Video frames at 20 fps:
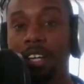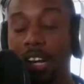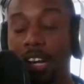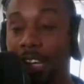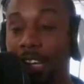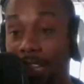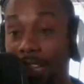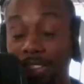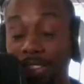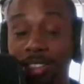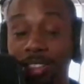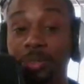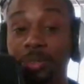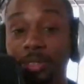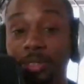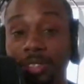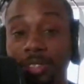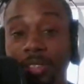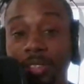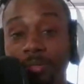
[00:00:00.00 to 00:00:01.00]
I
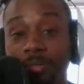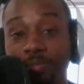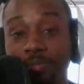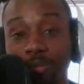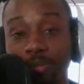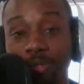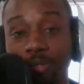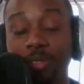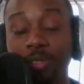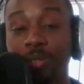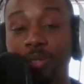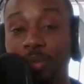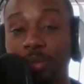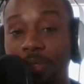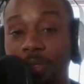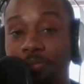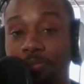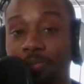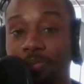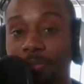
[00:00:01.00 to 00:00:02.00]
choose to
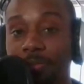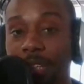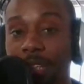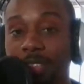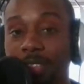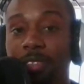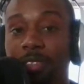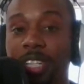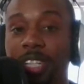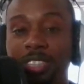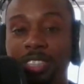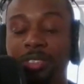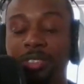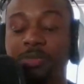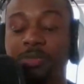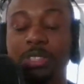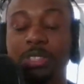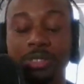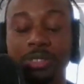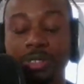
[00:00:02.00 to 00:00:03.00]
rent. That's a
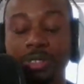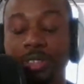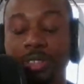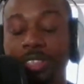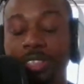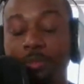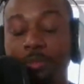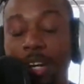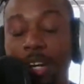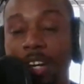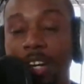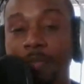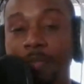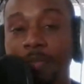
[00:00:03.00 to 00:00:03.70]
personal choice of mine.